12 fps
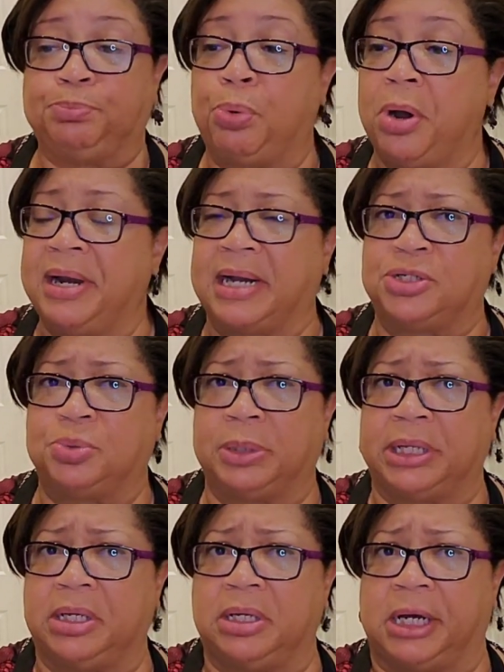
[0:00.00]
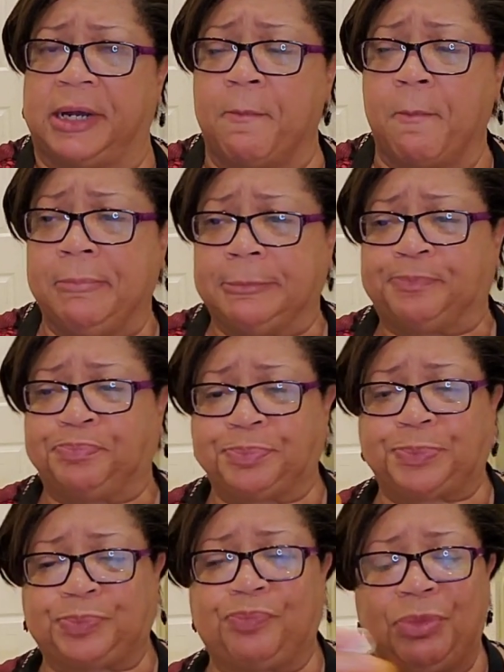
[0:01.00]
Boy, that's really good.
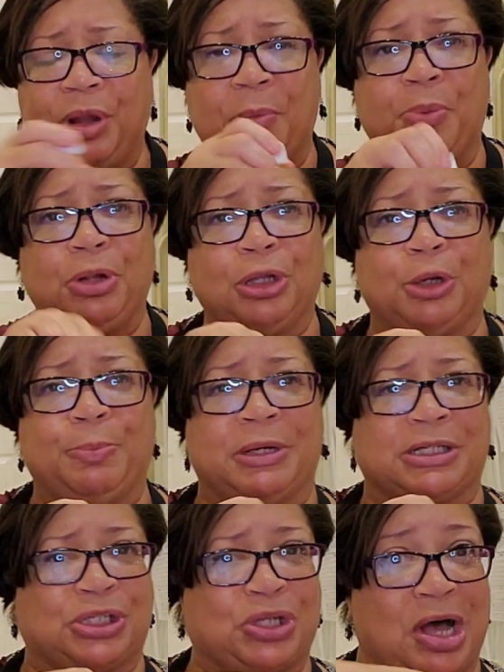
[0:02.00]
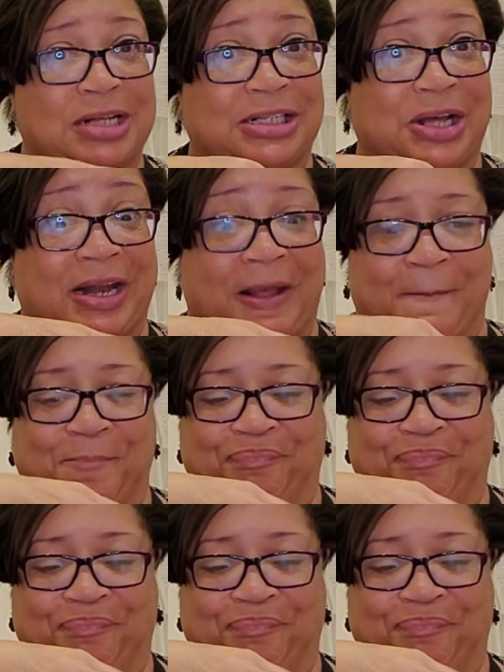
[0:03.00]
Put a little bit of sauce on it.